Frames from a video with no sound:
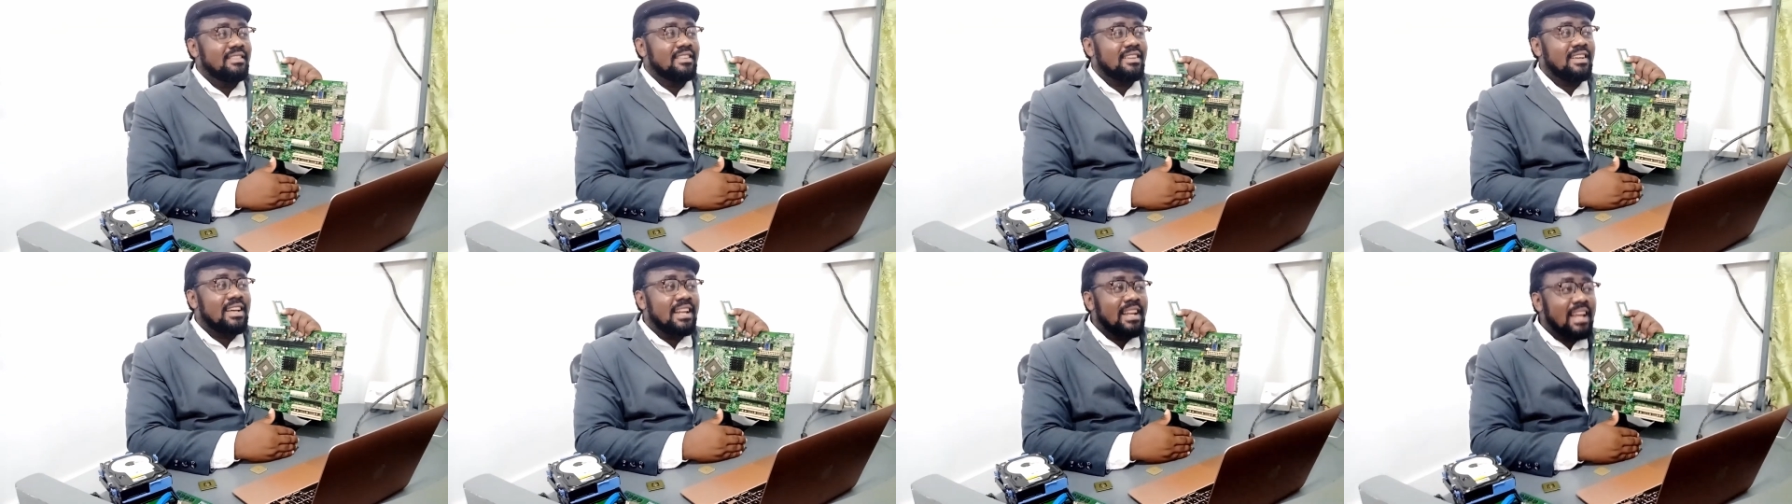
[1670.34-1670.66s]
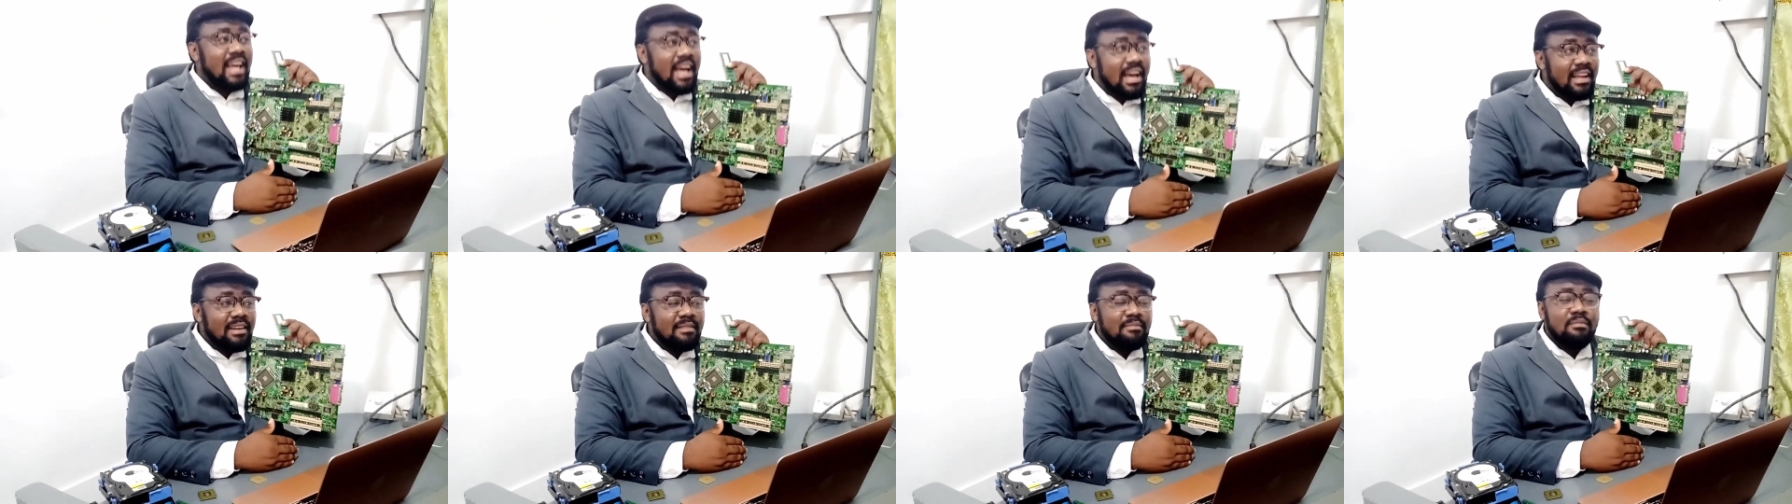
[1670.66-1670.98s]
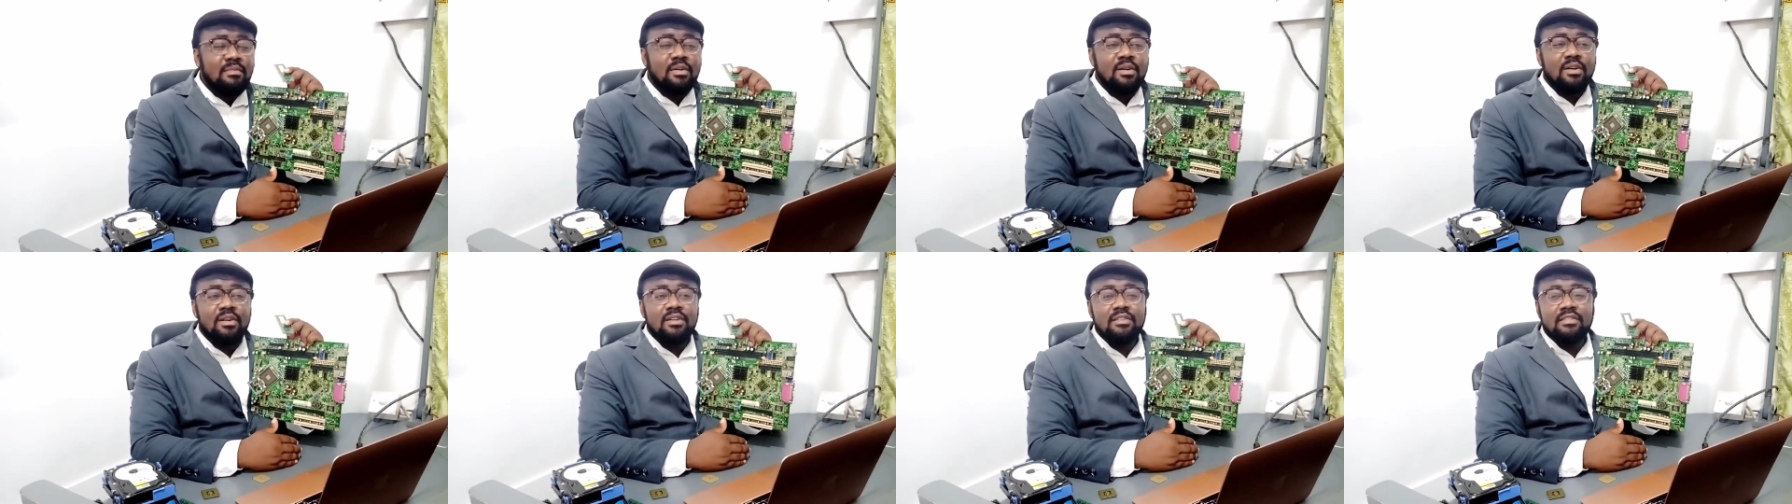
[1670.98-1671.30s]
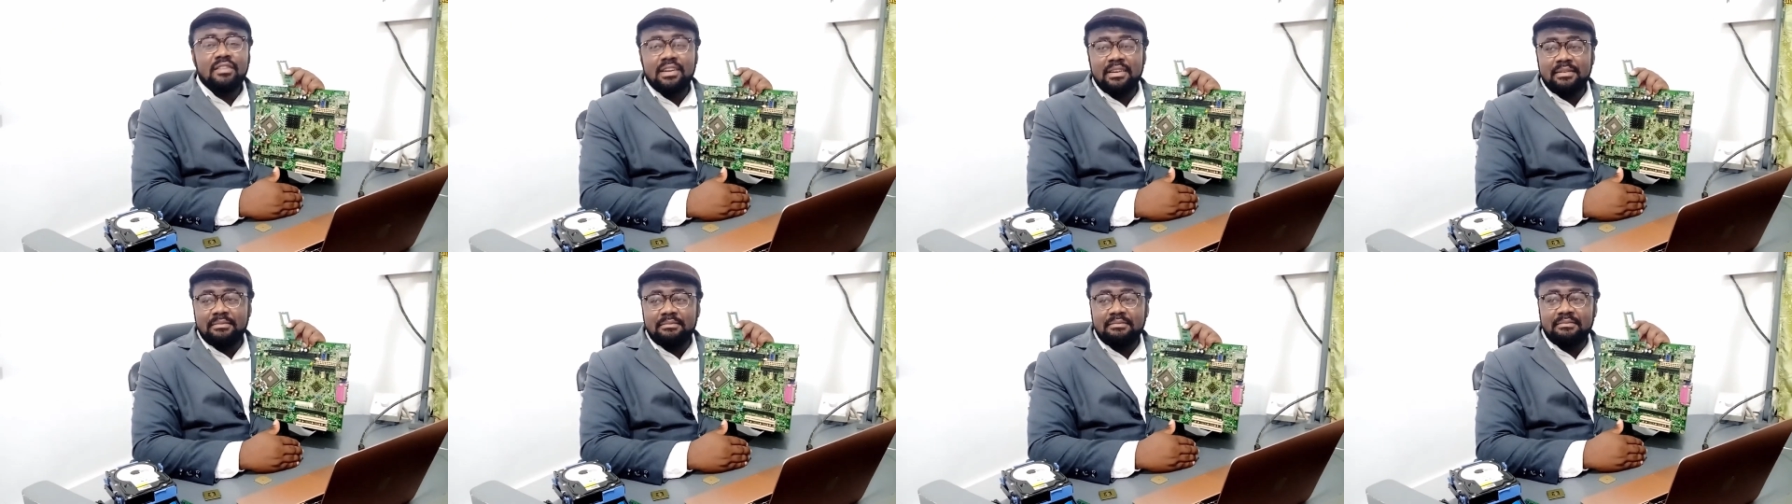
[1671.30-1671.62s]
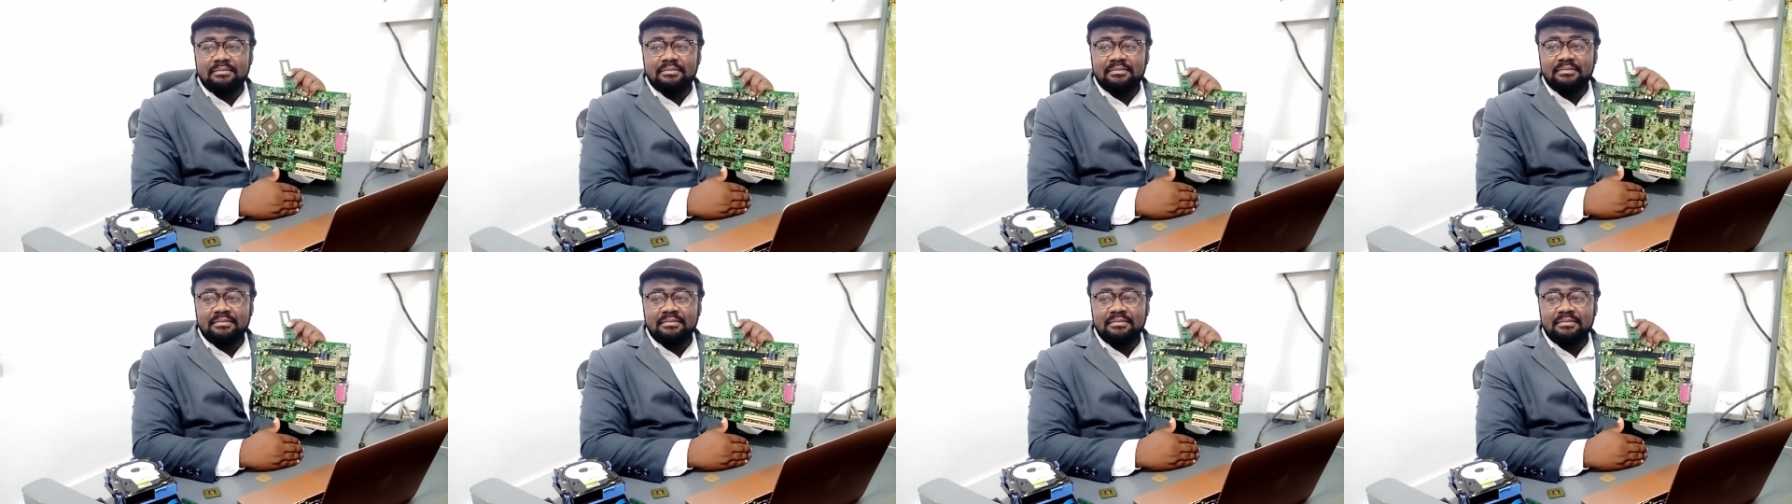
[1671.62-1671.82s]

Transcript: Can add more RAM.